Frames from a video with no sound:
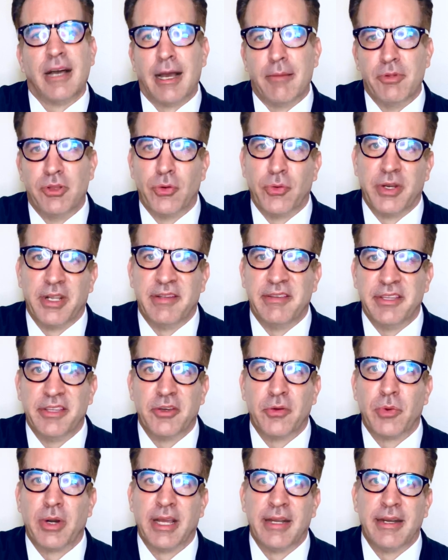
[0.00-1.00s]
I'm doing a
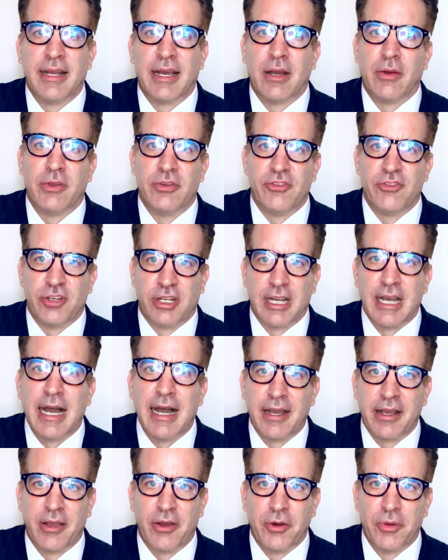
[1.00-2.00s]
deal right now in
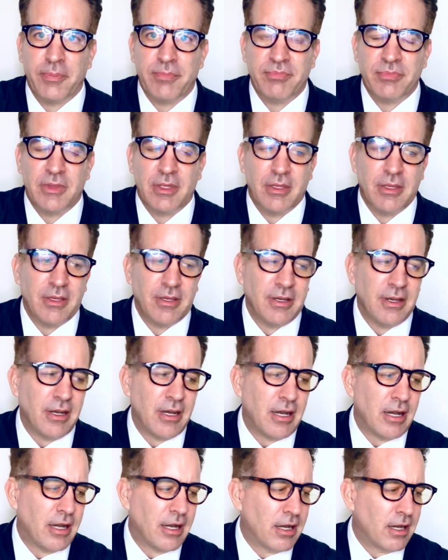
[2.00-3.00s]
Chicago
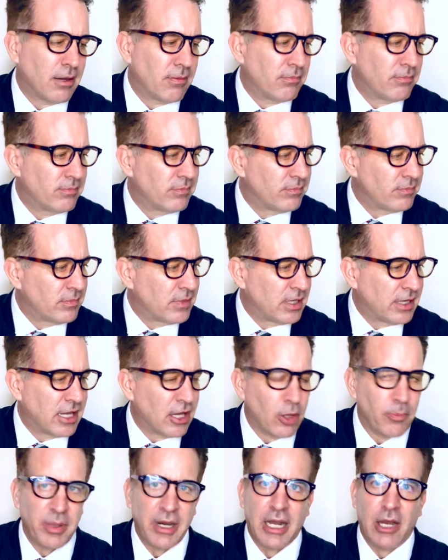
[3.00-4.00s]
and
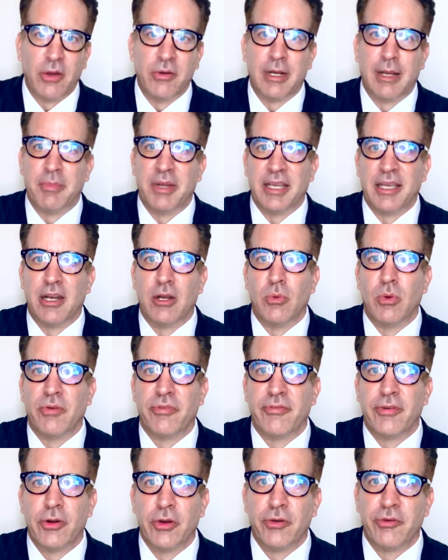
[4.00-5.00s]
helping out, and I'm going to get a
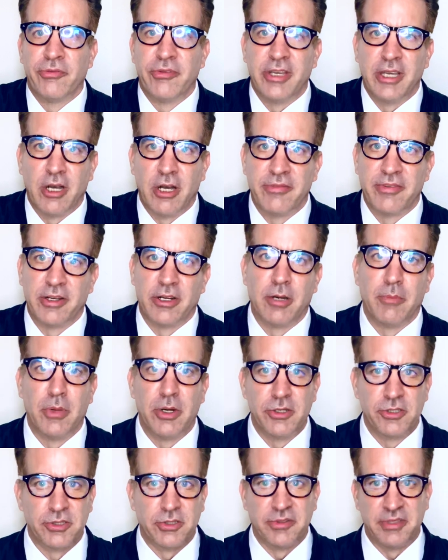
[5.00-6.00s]
referral fee off a
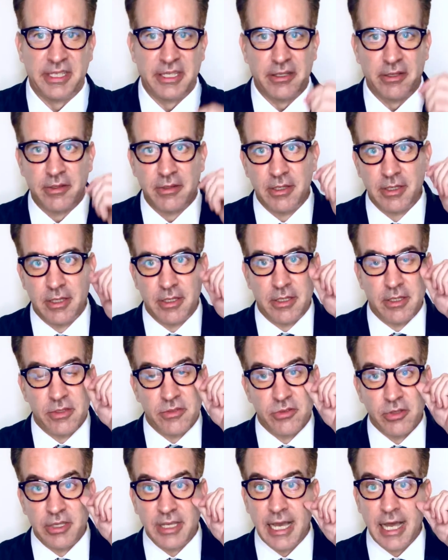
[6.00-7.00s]
commercial deal.
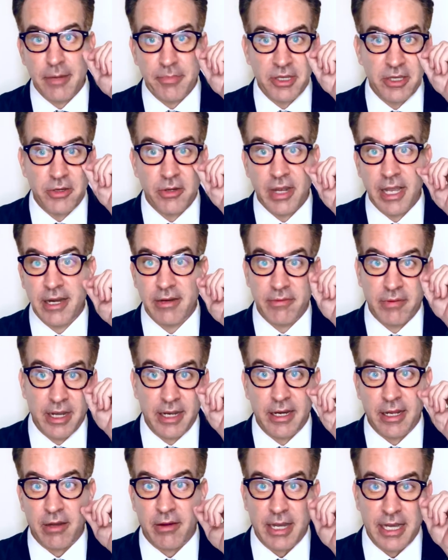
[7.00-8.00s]
So you got to be creative
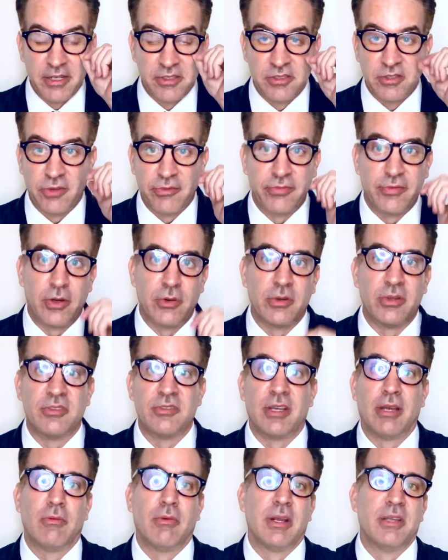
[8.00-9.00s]
right now. I just don't
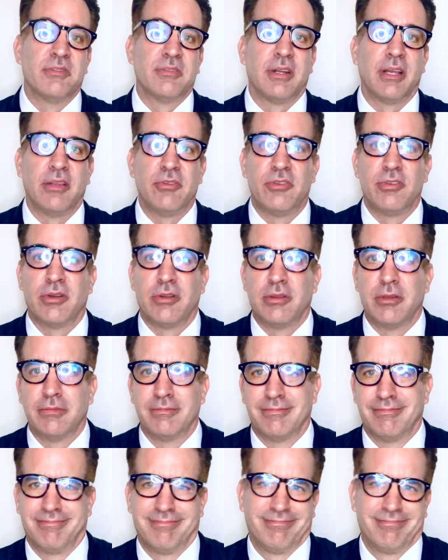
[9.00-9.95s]
focus on residential